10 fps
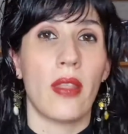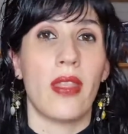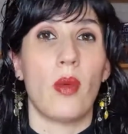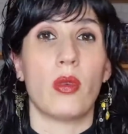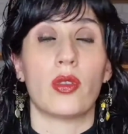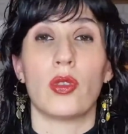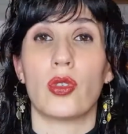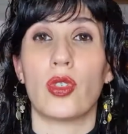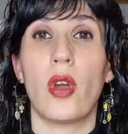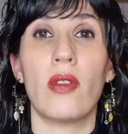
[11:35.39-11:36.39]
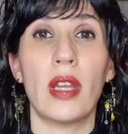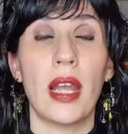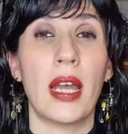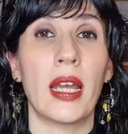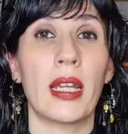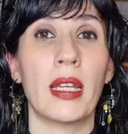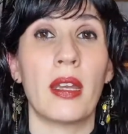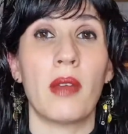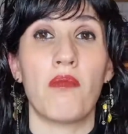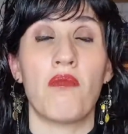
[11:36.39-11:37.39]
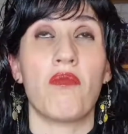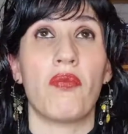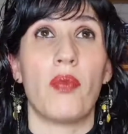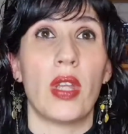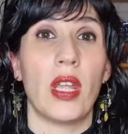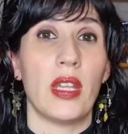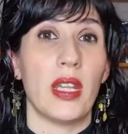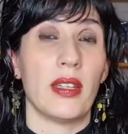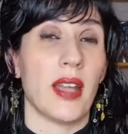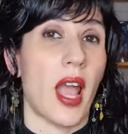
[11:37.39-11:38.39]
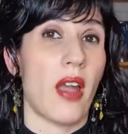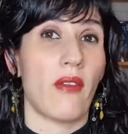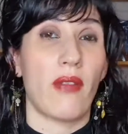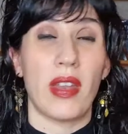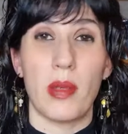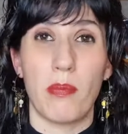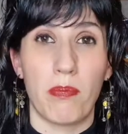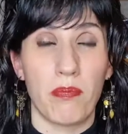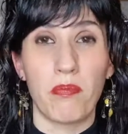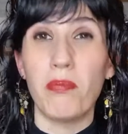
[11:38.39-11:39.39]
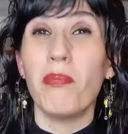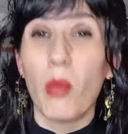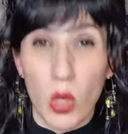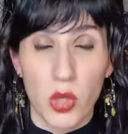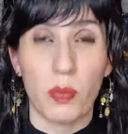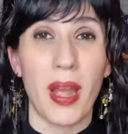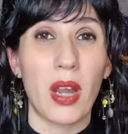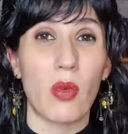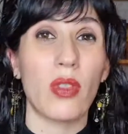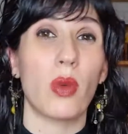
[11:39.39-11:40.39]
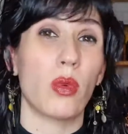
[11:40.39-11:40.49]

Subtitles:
there was no storyline, we didn't have any much background.